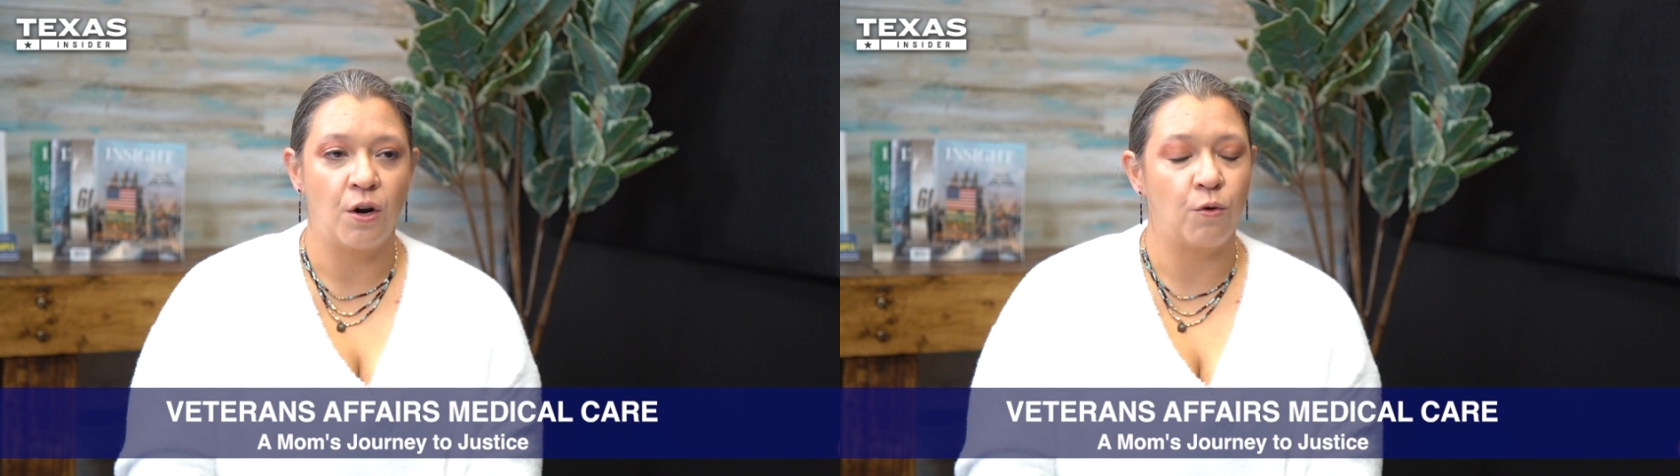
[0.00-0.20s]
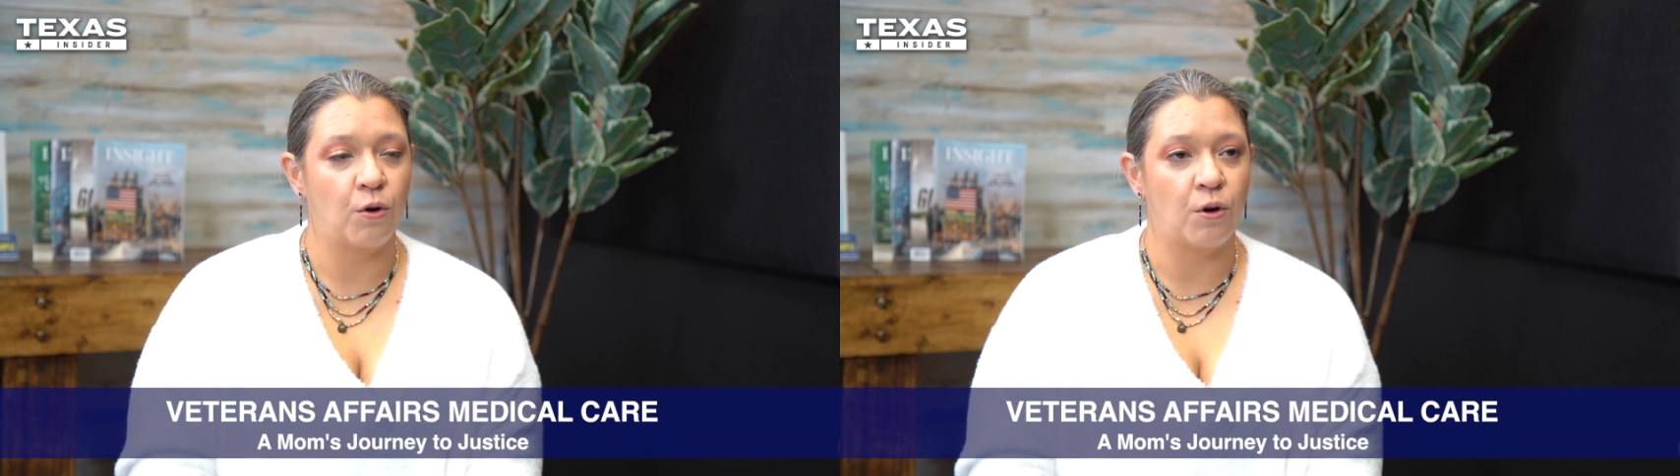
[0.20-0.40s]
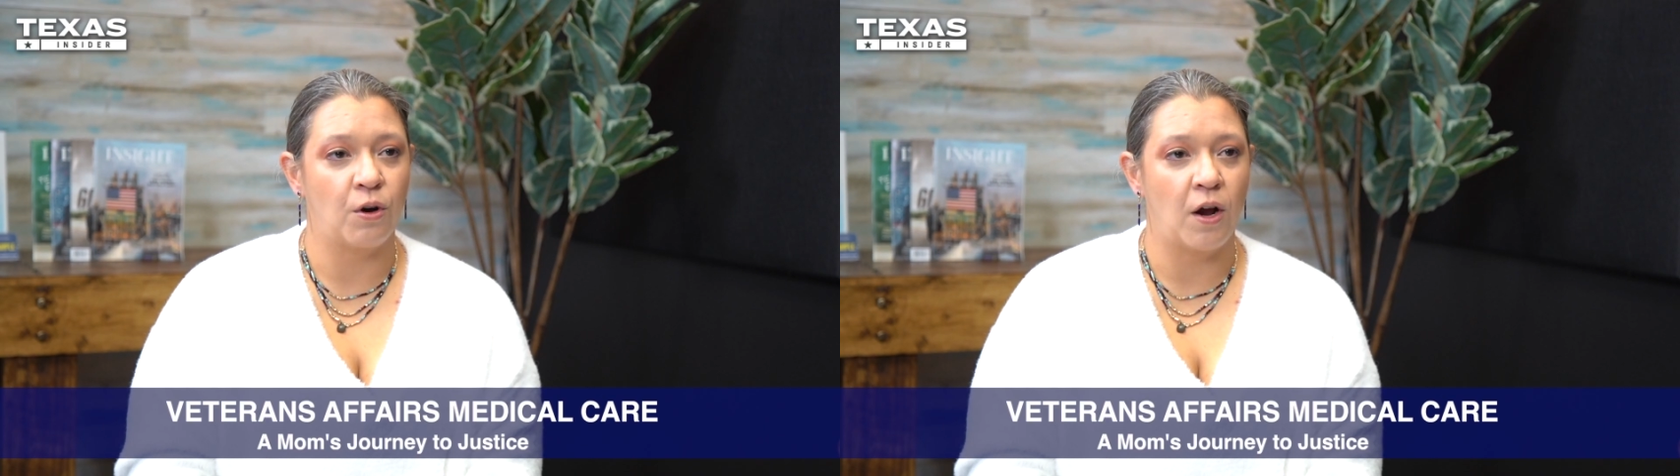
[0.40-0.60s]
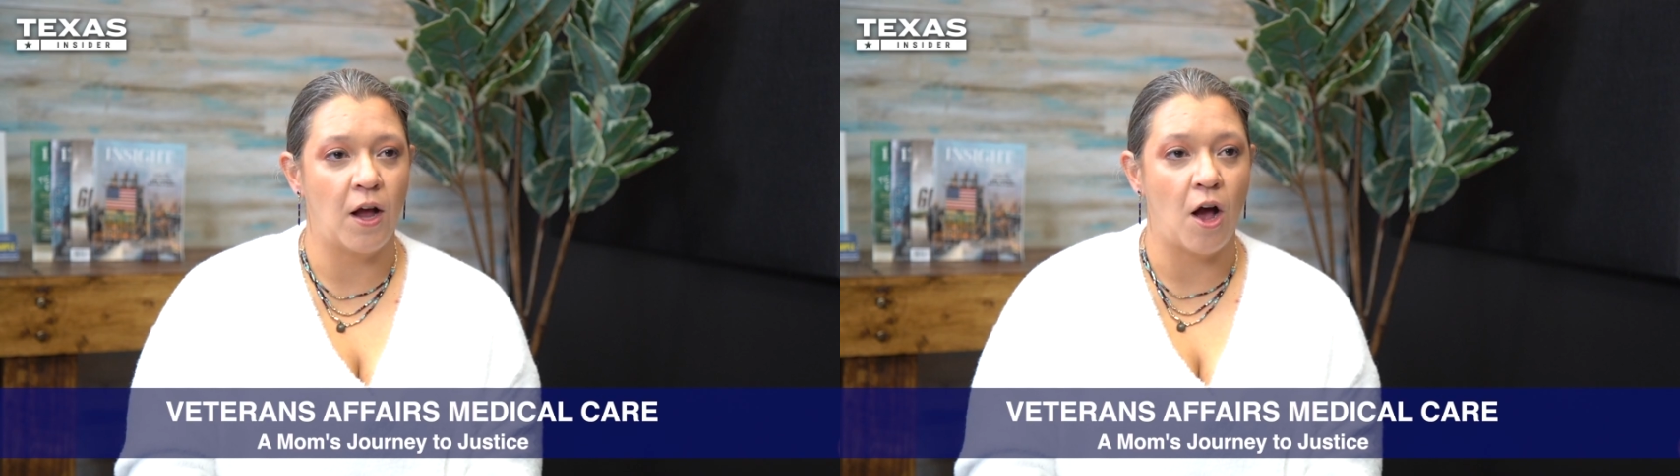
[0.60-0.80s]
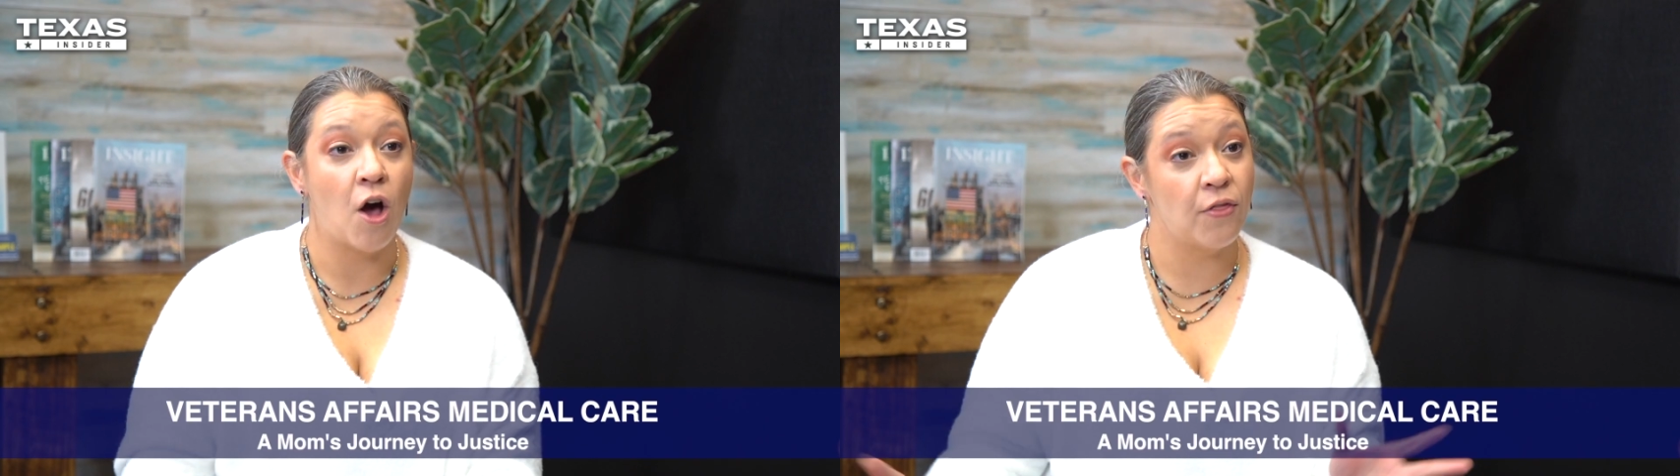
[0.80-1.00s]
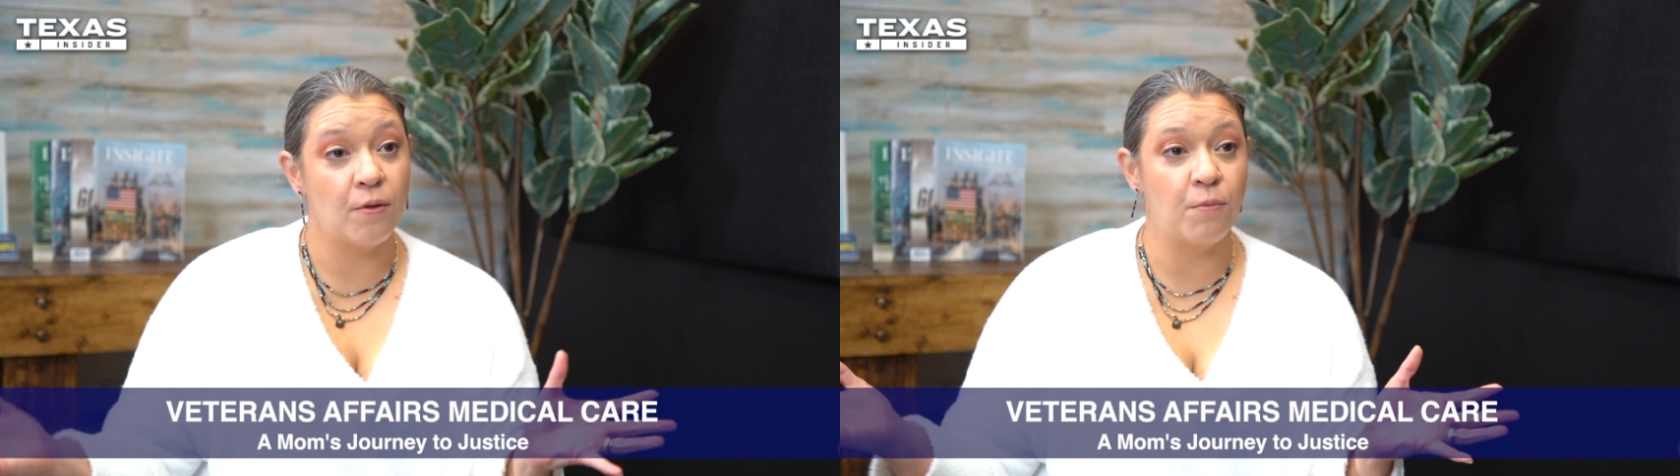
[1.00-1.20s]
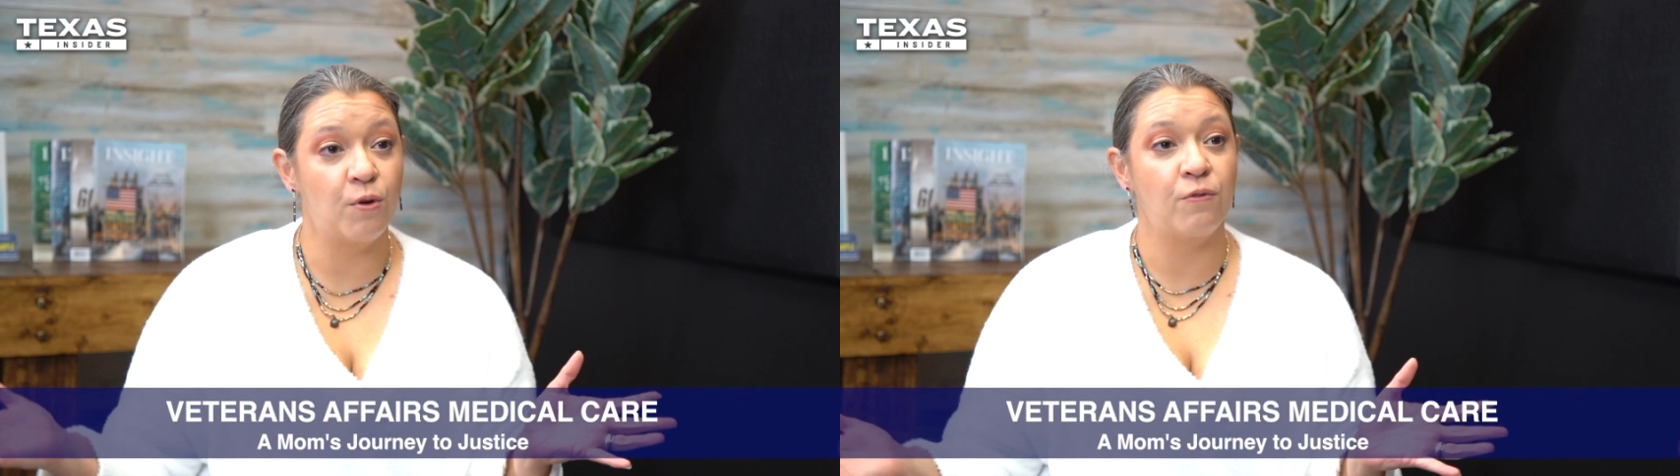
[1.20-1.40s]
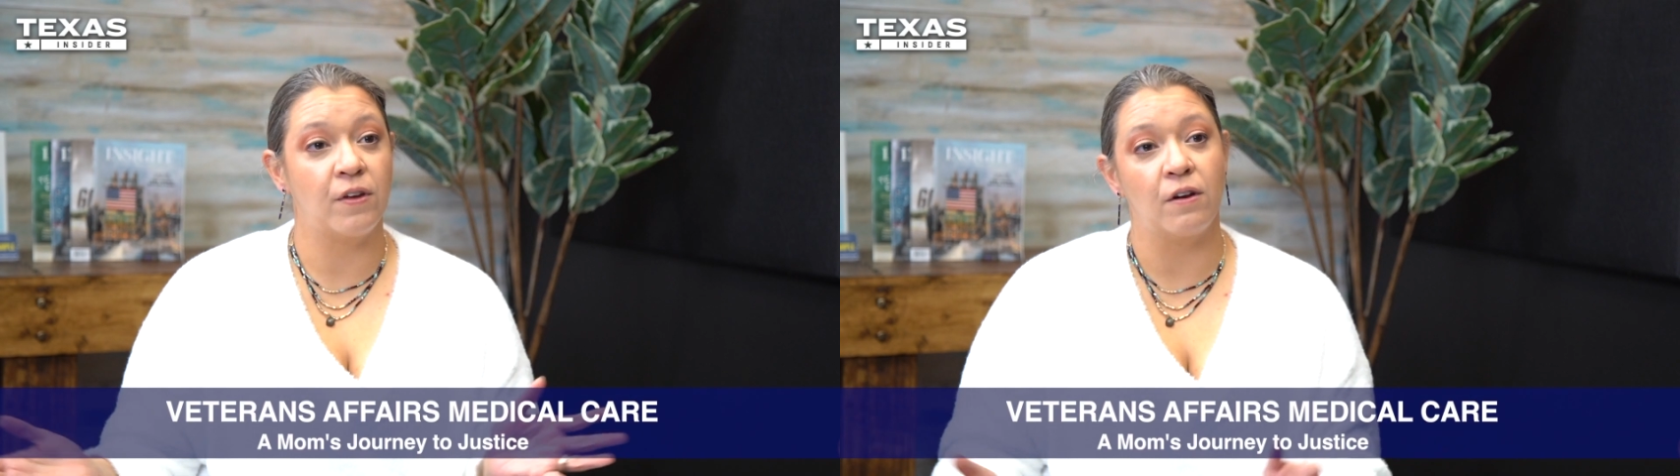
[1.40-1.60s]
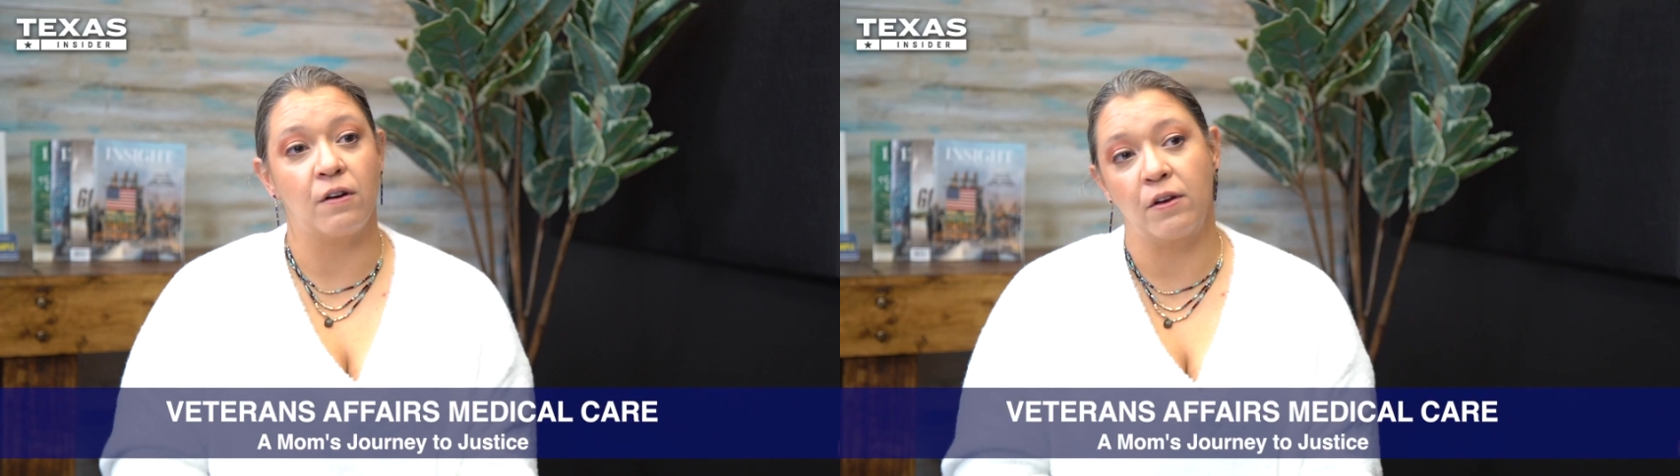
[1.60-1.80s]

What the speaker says: were on the move here